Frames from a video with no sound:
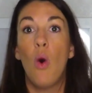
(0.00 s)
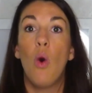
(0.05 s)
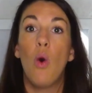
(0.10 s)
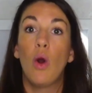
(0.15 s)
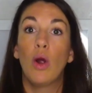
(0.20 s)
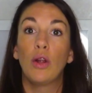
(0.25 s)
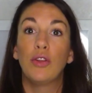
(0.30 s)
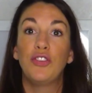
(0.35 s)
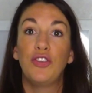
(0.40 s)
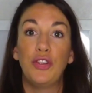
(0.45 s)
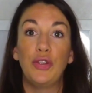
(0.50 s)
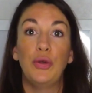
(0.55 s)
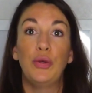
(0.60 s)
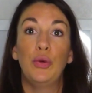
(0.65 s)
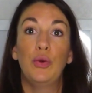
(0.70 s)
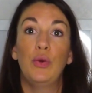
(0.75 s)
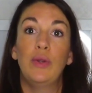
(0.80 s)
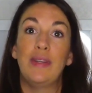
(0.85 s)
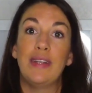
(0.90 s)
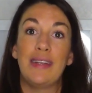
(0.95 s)
or
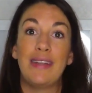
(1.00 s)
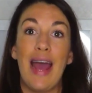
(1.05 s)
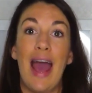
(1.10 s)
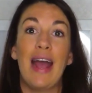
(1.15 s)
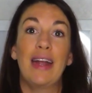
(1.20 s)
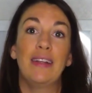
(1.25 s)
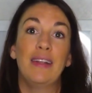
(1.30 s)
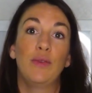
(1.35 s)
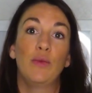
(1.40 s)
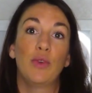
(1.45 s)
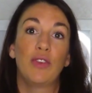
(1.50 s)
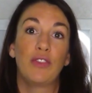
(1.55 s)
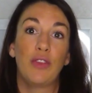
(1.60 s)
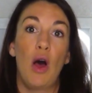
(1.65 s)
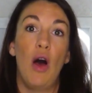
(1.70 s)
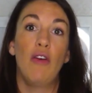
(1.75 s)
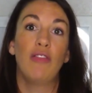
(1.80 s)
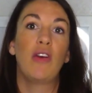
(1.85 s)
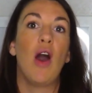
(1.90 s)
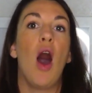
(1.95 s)
to detect and
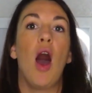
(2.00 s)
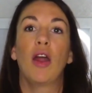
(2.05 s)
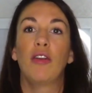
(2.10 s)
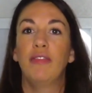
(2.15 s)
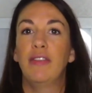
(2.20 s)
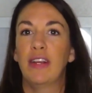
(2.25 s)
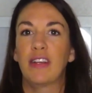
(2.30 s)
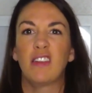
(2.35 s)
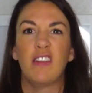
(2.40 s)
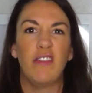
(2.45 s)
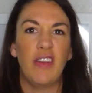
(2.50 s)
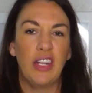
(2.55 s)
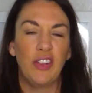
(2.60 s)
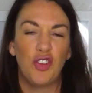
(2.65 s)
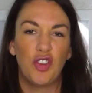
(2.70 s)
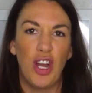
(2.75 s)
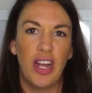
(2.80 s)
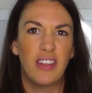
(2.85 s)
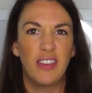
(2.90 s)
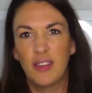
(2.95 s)
resolve conflicts of
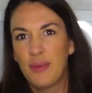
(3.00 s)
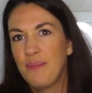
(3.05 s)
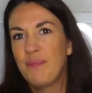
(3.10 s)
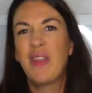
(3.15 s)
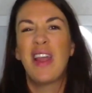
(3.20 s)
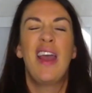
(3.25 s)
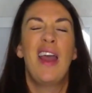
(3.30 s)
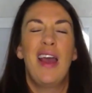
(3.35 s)
interest.